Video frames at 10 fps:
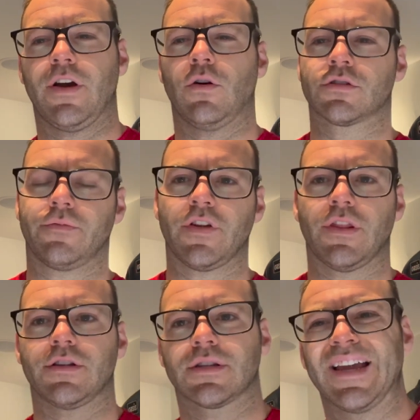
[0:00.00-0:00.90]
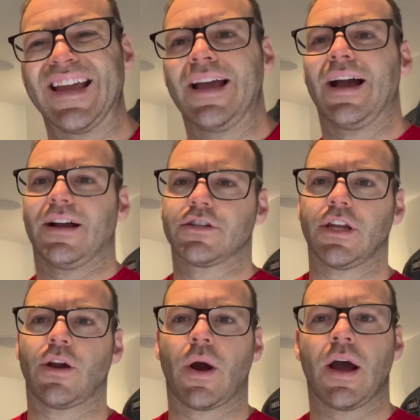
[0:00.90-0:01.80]
or something that's
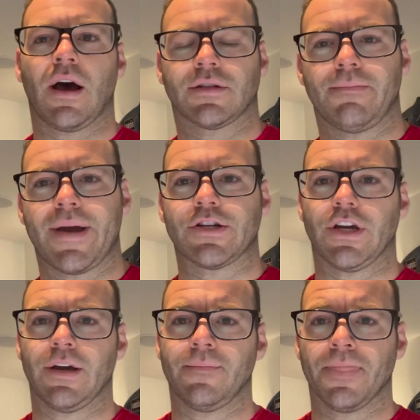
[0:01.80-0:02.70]
actually quite hard to measure,